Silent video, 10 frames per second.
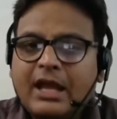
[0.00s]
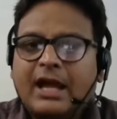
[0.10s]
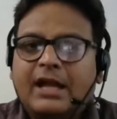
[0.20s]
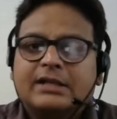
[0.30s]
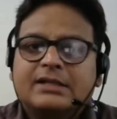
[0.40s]

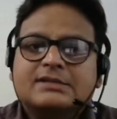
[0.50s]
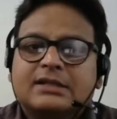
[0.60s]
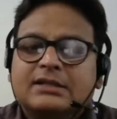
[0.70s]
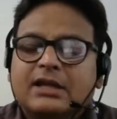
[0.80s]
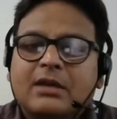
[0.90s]
and this
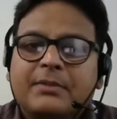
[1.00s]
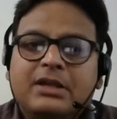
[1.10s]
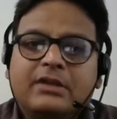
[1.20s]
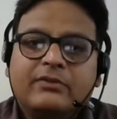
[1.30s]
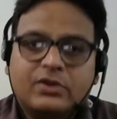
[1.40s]
Chanda
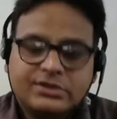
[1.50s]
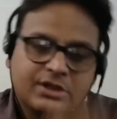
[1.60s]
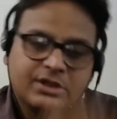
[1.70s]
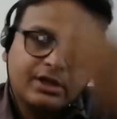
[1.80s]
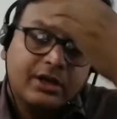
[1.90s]
Committee was
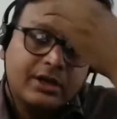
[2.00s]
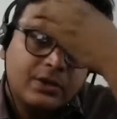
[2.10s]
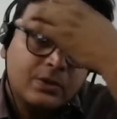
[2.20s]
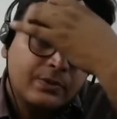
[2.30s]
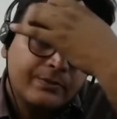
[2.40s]

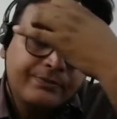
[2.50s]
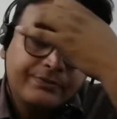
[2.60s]
to